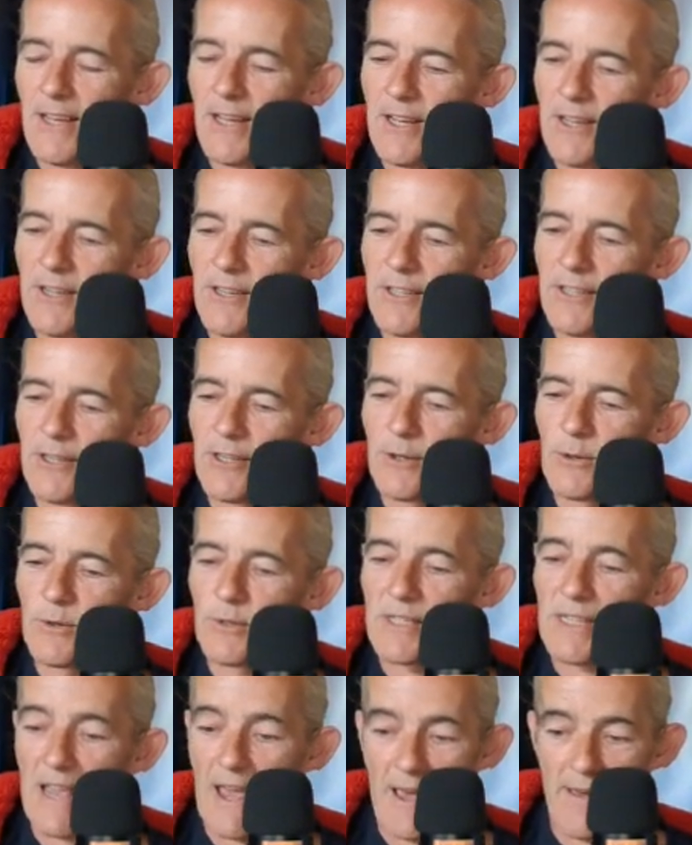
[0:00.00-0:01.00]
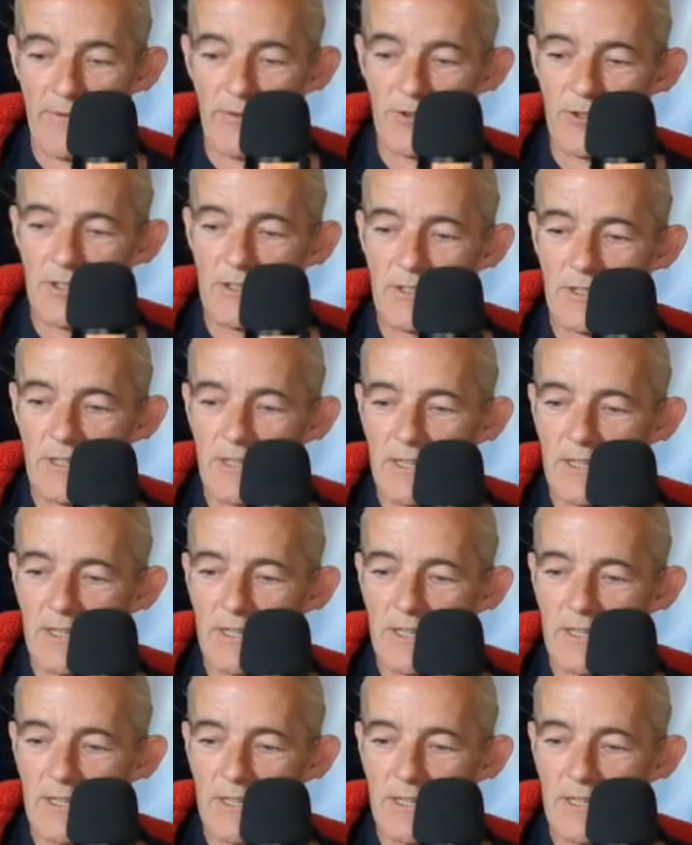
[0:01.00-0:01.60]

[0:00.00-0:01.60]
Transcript: And then there was Kevin.